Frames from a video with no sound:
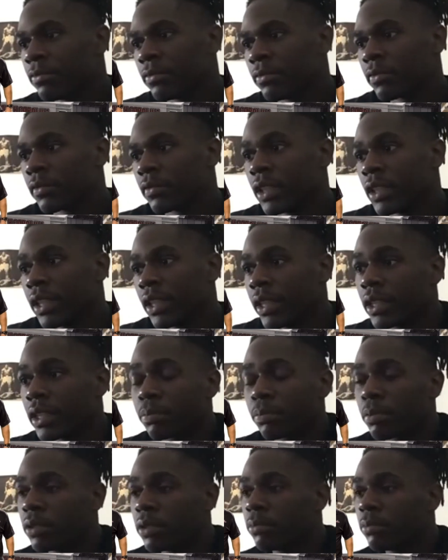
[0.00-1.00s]
Yeah, and that's
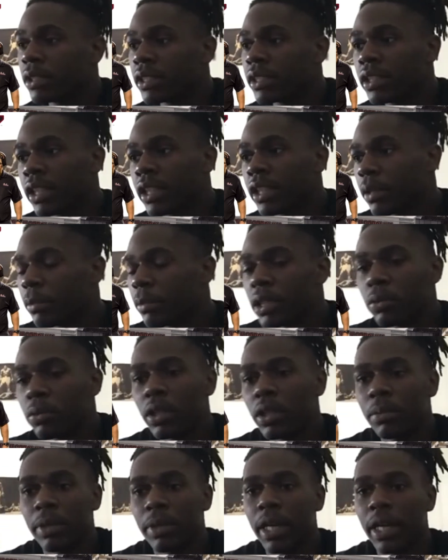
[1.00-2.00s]
pretty much it. Everybody wear
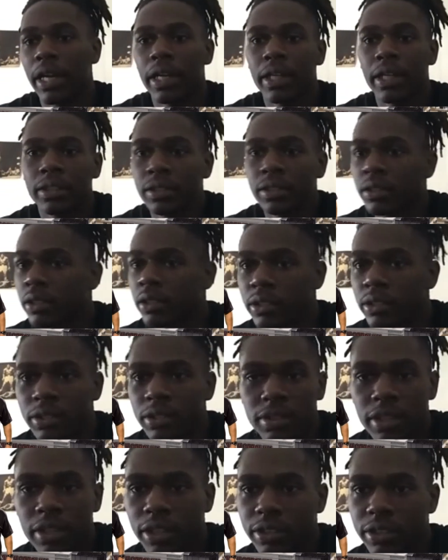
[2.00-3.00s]
a mask, clean your
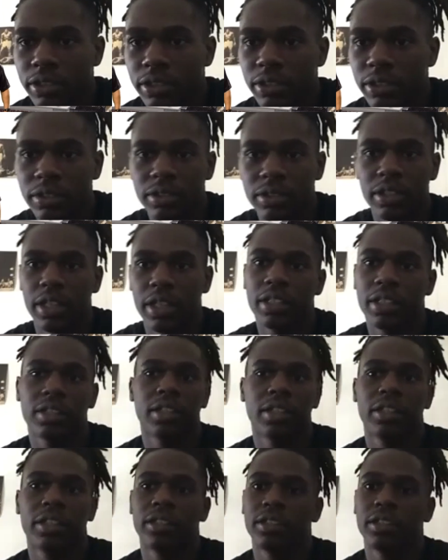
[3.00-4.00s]
station, stay
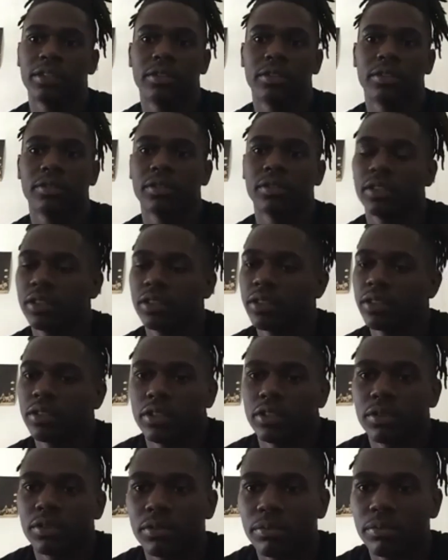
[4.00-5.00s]
clean.
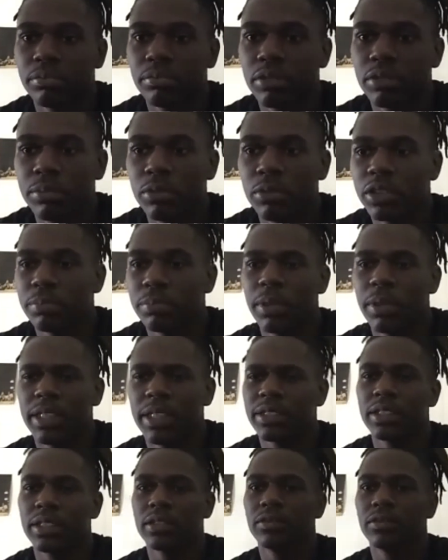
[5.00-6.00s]
Just pretty much
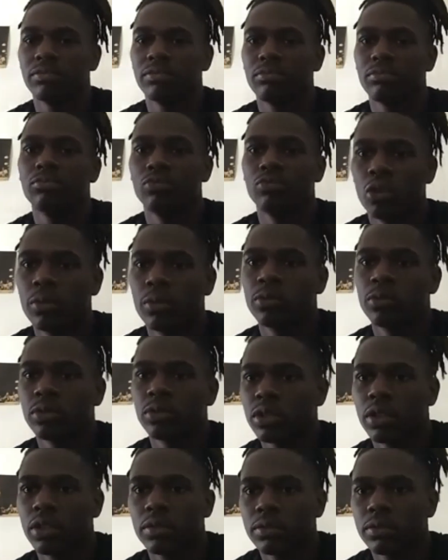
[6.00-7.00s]
basic, normal
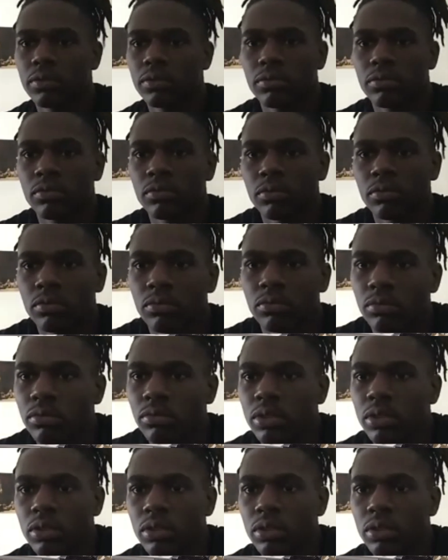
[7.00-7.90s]
stuff. Yeah.